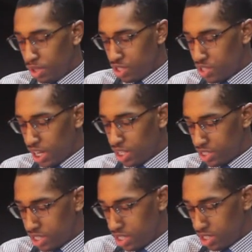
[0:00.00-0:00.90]
with the
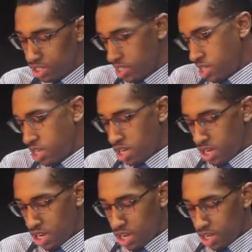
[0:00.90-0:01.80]
gelatin,
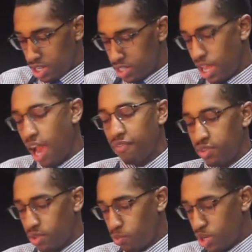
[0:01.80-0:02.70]
because
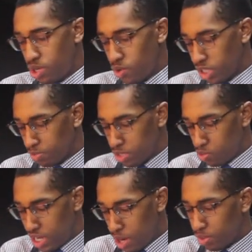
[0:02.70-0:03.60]
after we do as much as
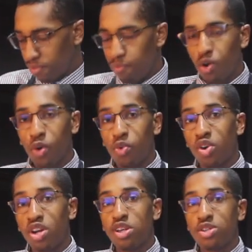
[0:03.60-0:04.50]
we can with the fork, we're
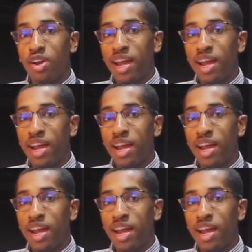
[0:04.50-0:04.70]
going to use our